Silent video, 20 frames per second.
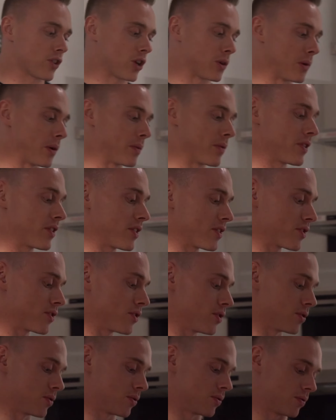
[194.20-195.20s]
come up with this
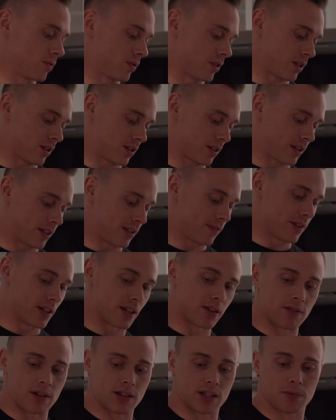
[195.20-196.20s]
new uh,
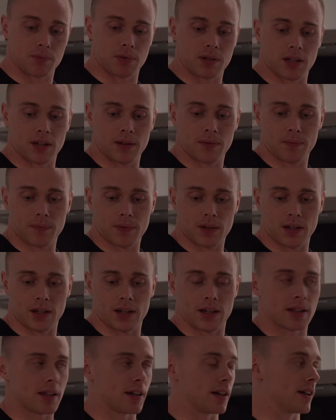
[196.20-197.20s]
evening recipe,
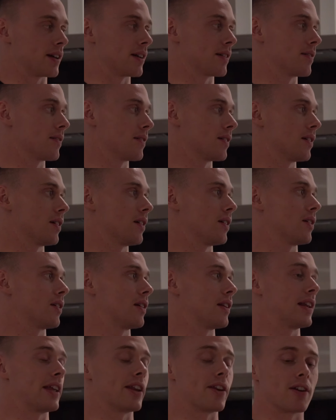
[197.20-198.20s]
and I
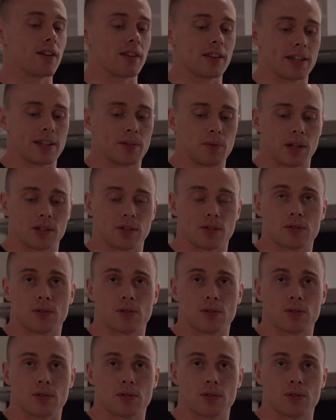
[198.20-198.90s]
literally went on